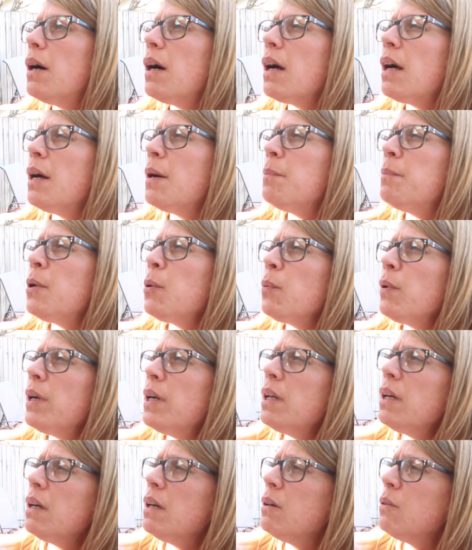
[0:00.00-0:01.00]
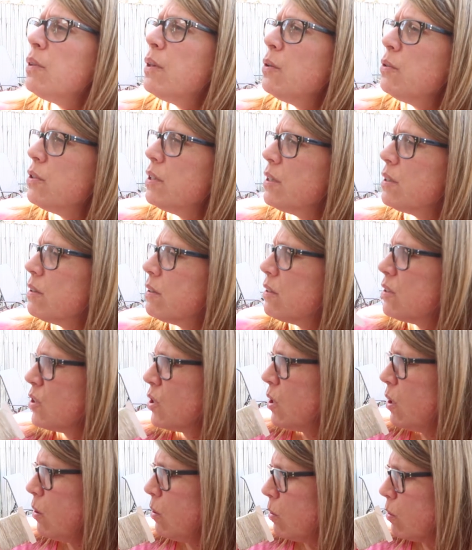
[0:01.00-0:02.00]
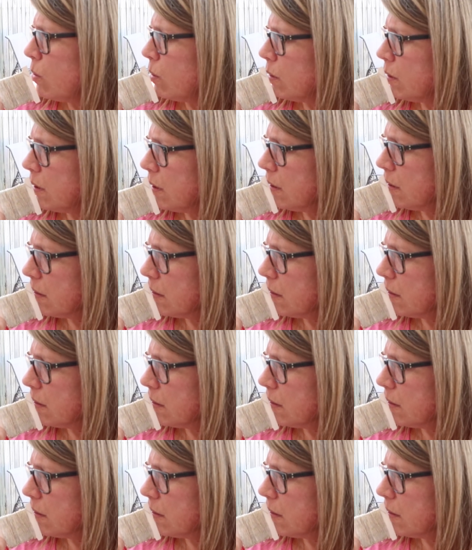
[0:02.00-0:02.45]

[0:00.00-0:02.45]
But we're gonna, oh, those are gold.